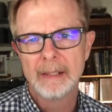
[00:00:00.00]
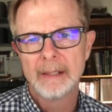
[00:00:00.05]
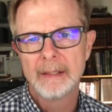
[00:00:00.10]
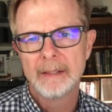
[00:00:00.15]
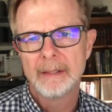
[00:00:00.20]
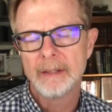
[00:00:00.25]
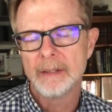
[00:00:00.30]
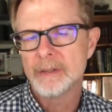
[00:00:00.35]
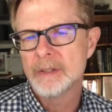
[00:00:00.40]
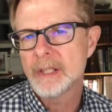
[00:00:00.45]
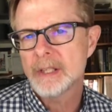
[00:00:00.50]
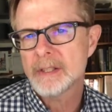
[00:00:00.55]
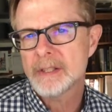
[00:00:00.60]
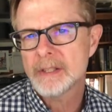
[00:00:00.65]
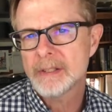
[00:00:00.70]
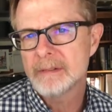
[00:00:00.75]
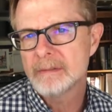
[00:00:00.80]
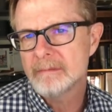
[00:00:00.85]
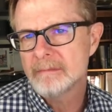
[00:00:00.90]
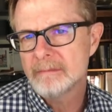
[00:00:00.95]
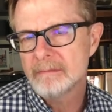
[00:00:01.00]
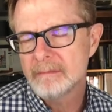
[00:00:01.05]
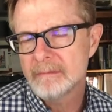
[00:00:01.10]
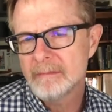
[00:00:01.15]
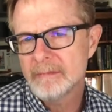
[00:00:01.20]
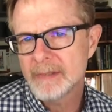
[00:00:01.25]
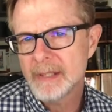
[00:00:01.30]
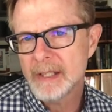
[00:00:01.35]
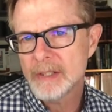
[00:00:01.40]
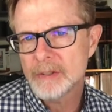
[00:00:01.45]
they're just,
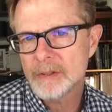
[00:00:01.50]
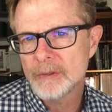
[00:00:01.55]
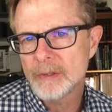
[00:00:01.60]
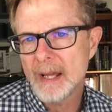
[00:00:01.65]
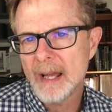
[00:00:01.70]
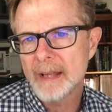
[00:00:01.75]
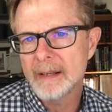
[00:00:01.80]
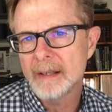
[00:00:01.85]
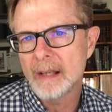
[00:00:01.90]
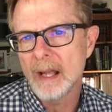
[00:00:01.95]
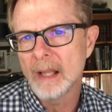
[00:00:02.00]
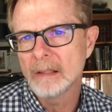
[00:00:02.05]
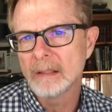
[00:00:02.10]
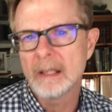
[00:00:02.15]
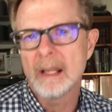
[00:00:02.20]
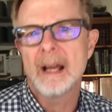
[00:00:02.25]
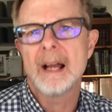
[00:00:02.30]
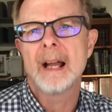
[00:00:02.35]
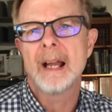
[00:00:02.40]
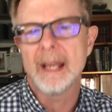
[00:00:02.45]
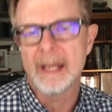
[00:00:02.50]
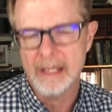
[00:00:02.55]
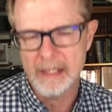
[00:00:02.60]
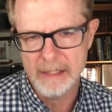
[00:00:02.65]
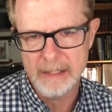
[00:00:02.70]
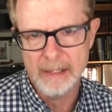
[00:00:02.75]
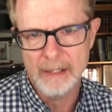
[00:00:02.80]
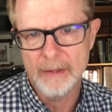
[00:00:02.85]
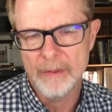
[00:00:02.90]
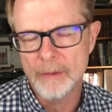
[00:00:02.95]
things are not
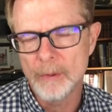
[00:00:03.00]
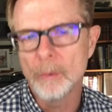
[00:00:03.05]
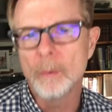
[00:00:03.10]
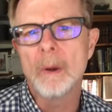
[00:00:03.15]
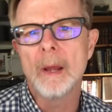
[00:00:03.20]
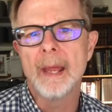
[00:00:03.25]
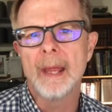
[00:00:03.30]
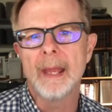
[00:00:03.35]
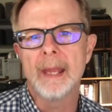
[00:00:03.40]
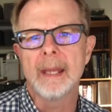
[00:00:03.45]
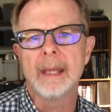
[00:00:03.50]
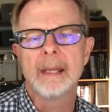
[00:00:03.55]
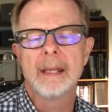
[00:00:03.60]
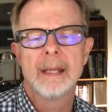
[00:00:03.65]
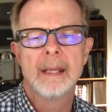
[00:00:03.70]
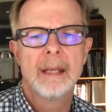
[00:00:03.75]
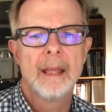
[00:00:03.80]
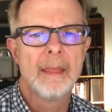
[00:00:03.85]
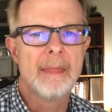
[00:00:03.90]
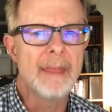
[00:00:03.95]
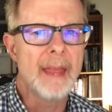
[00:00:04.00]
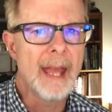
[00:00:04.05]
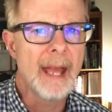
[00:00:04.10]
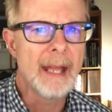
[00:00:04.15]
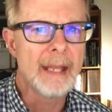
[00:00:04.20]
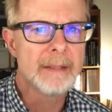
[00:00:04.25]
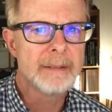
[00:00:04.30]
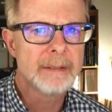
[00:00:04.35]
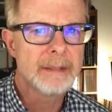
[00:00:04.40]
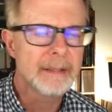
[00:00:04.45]
aligned the way
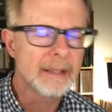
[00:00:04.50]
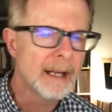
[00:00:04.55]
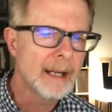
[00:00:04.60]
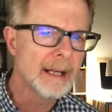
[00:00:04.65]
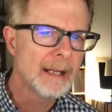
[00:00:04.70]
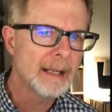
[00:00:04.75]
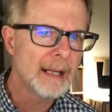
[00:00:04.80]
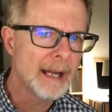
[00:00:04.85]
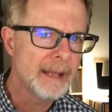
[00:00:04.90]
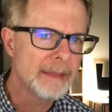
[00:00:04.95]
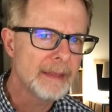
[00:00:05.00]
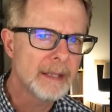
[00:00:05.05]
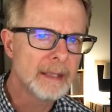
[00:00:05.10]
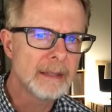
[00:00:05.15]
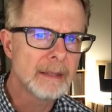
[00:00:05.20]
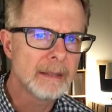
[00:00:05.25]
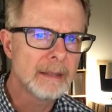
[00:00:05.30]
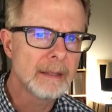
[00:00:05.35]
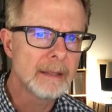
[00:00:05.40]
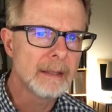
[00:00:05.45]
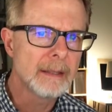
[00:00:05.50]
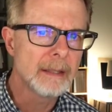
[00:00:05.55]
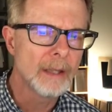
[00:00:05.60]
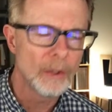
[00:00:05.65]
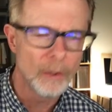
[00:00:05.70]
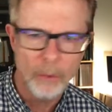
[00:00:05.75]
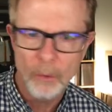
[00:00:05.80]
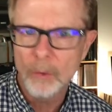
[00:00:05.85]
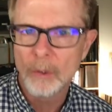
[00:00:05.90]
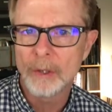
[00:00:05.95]
that uh, I think the
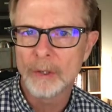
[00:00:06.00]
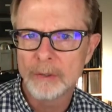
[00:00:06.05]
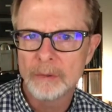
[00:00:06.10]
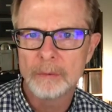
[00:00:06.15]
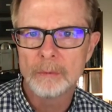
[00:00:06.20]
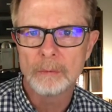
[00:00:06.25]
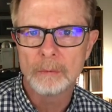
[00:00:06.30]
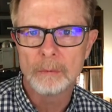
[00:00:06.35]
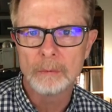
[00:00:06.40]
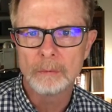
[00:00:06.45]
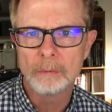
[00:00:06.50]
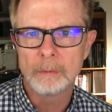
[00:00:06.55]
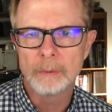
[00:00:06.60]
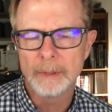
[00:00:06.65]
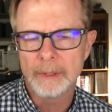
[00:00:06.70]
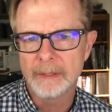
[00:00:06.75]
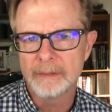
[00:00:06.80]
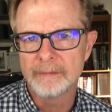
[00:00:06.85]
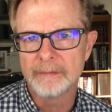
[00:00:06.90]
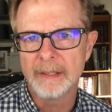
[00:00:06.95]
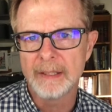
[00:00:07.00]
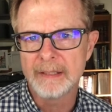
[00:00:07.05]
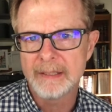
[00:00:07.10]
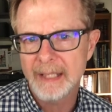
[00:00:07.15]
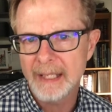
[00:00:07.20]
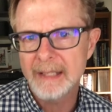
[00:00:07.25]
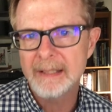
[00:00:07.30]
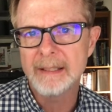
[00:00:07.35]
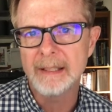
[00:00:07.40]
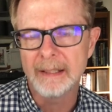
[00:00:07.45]
Lord would have
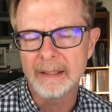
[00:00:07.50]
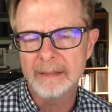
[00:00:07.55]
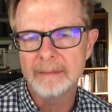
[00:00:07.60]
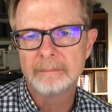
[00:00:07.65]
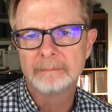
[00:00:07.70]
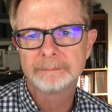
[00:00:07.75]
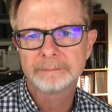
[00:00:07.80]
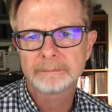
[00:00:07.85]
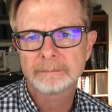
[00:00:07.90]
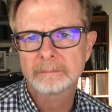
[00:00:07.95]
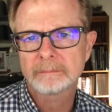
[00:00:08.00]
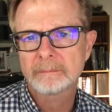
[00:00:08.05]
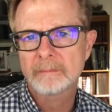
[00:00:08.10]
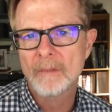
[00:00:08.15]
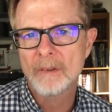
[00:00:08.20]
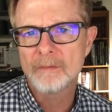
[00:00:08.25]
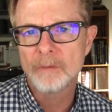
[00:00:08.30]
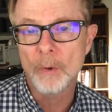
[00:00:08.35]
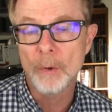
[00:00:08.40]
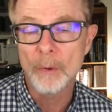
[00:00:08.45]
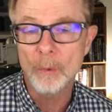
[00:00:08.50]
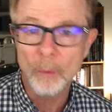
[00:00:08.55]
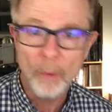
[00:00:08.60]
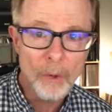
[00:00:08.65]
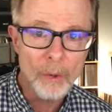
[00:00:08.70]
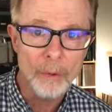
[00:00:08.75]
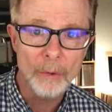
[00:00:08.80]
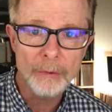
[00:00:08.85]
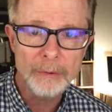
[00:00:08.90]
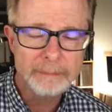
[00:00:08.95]
intended for the
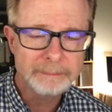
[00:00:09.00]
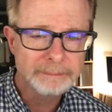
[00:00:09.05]
world.